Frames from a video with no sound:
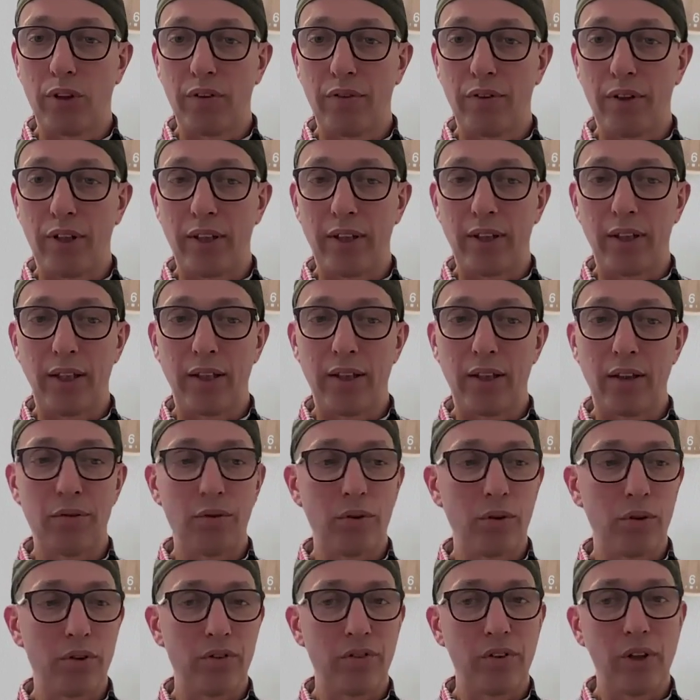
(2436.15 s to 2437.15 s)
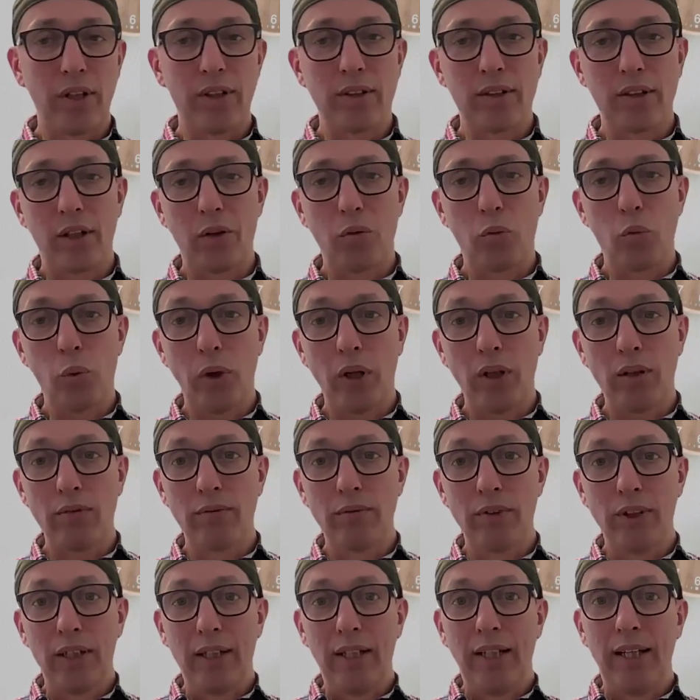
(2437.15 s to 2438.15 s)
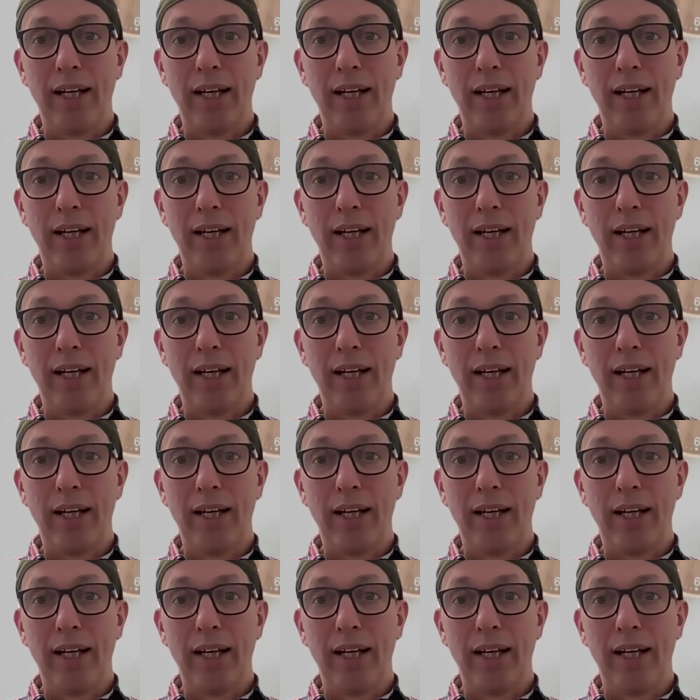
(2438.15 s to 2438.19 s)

If I can give you advice, I will.